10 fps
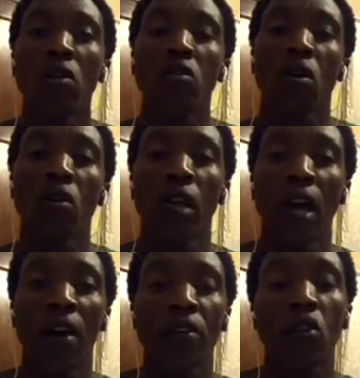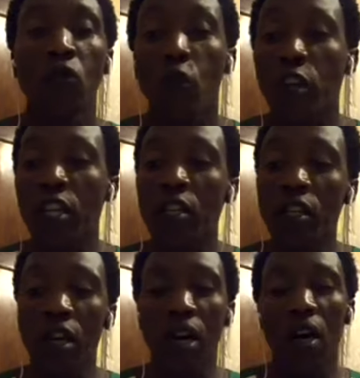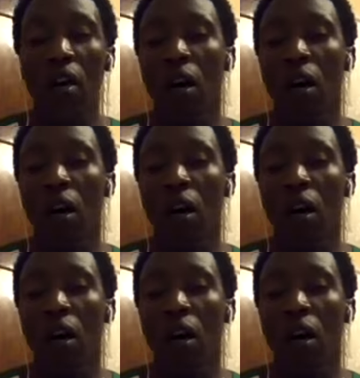So, yeah. So for that year,